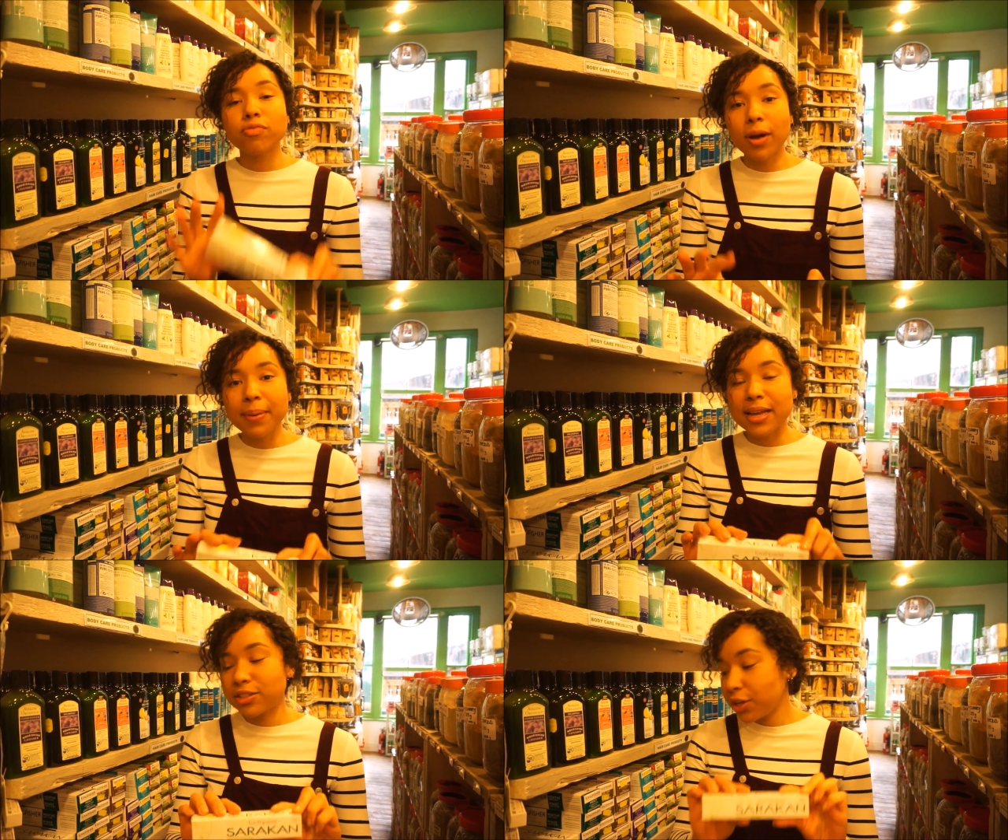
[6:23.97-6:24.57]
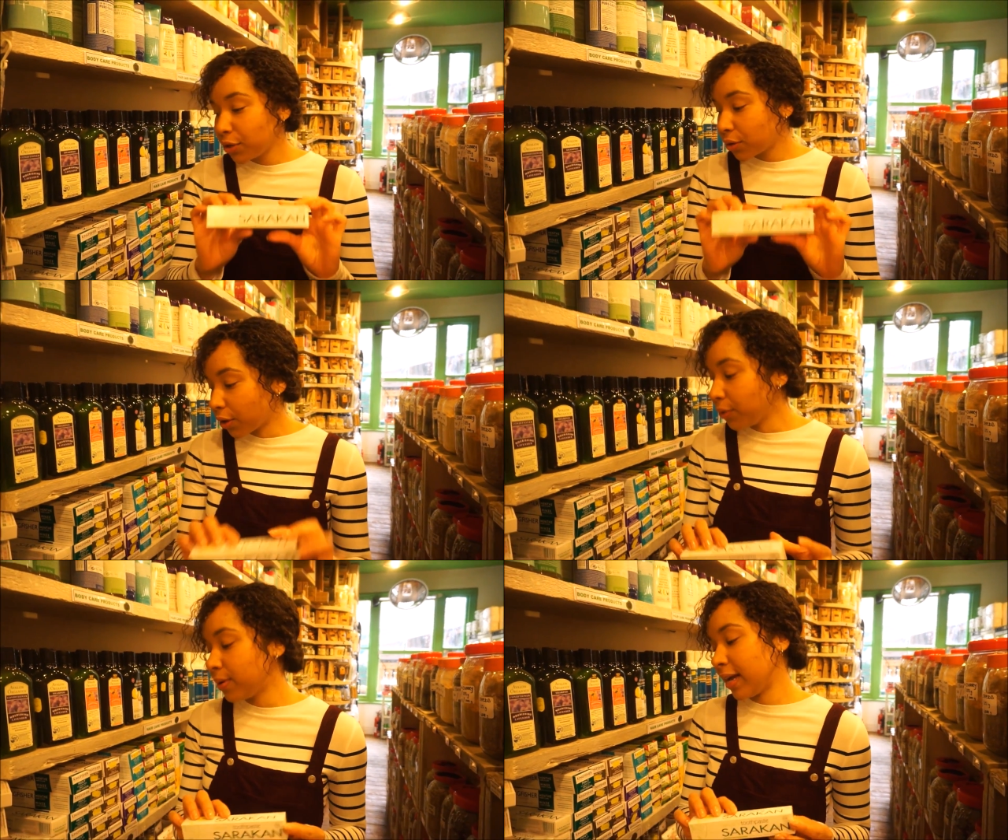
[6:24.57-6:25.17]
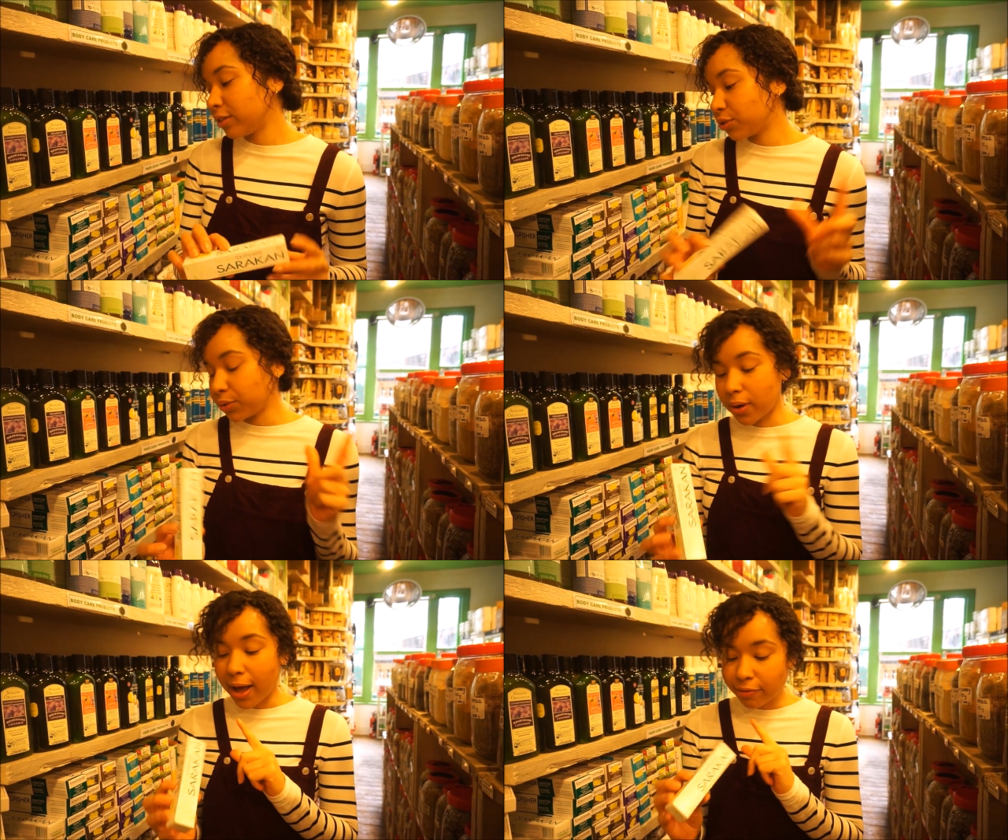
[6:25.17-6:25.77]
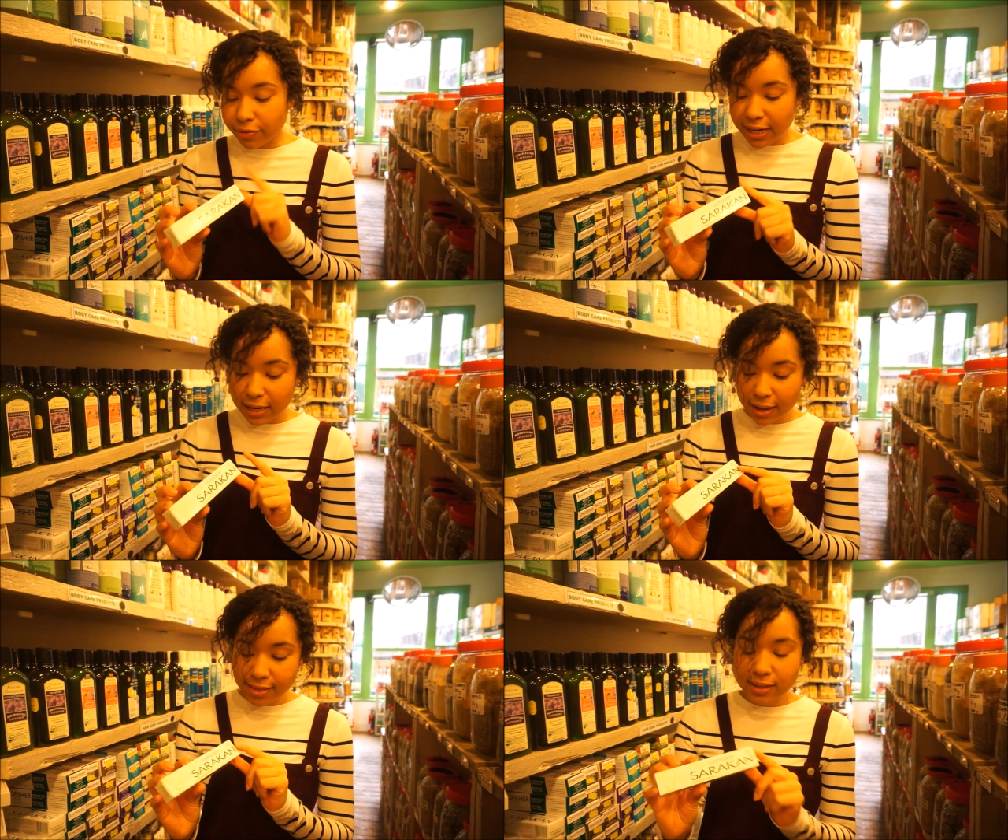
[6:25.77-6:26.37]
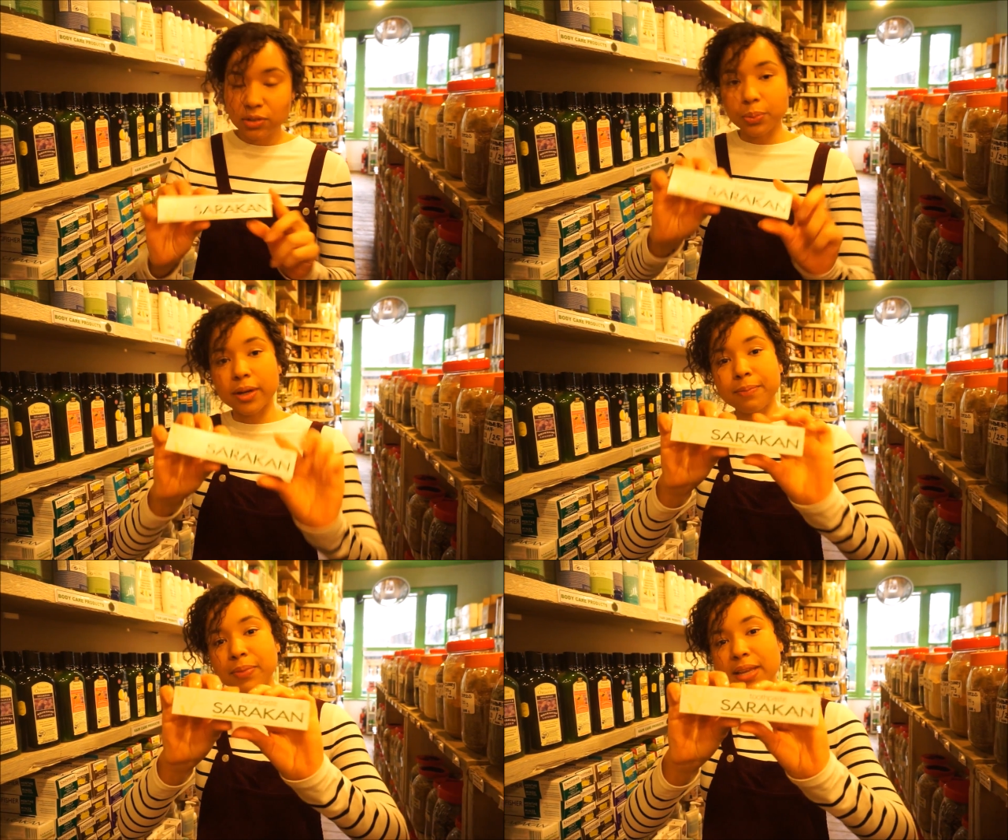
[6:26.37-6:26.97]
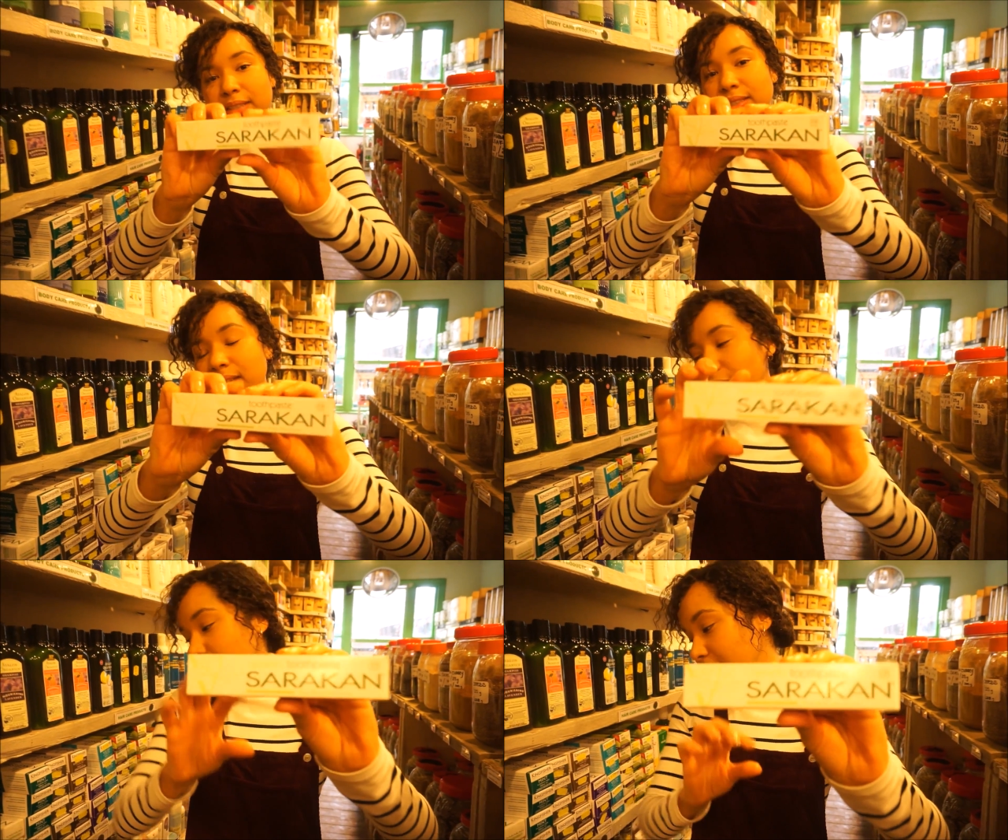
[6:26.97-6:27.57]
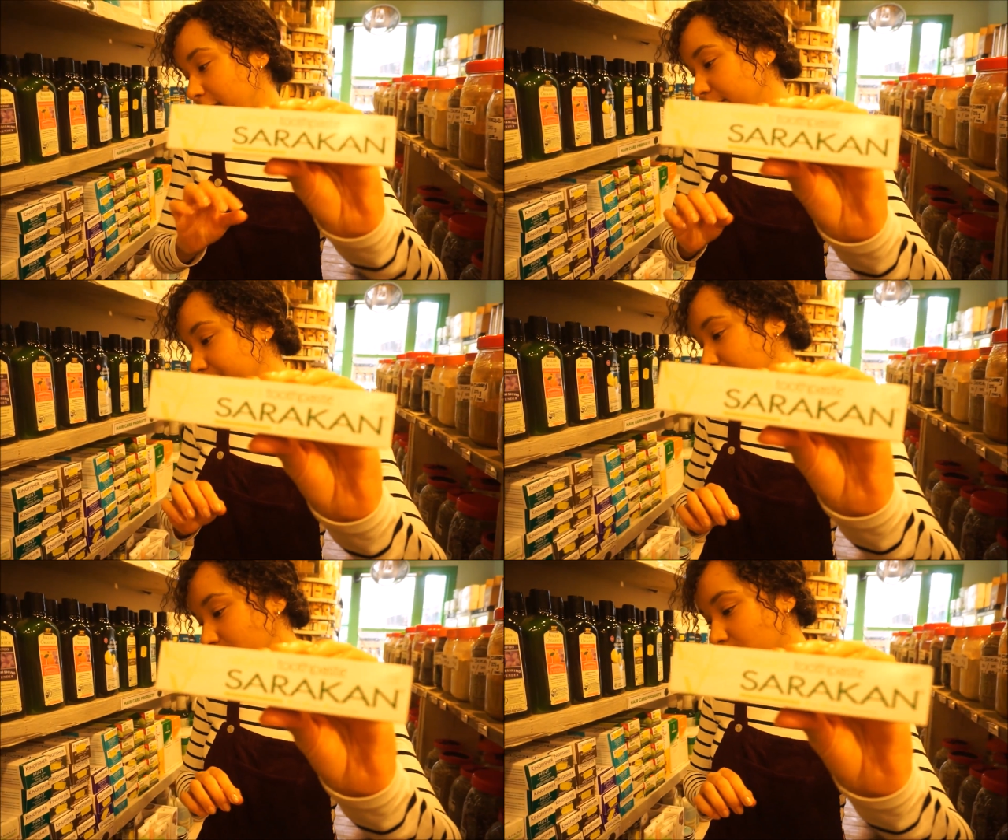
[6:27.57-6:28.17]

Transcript: rubbish go natural I really like this one it's Sarakan